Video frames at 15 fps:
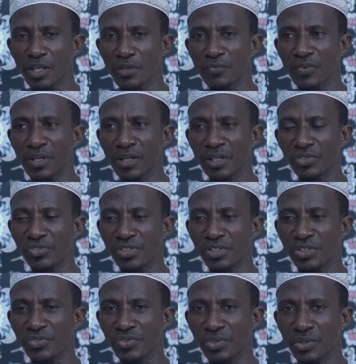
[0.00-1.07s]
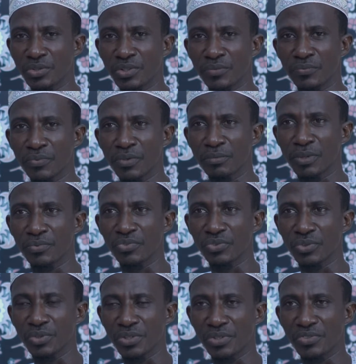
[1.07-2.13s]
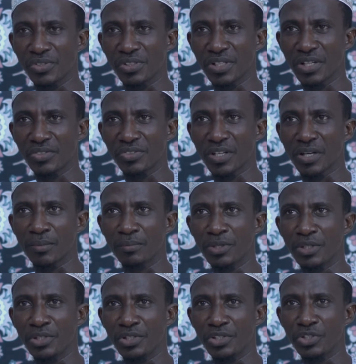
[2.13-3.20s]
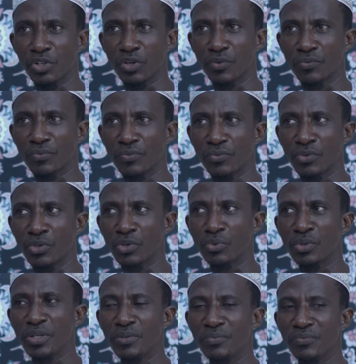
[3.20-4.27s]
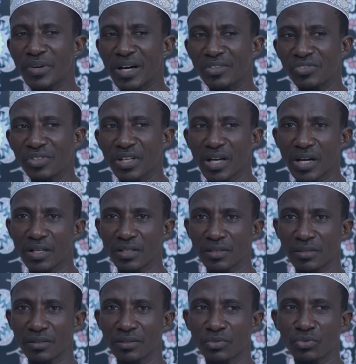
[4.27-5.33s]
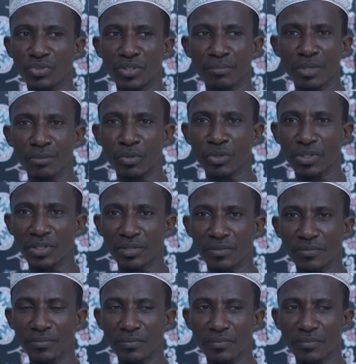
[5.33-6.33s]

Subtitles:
if a lesson is taught in form of stories, it has the ability of gluing faster to the memory.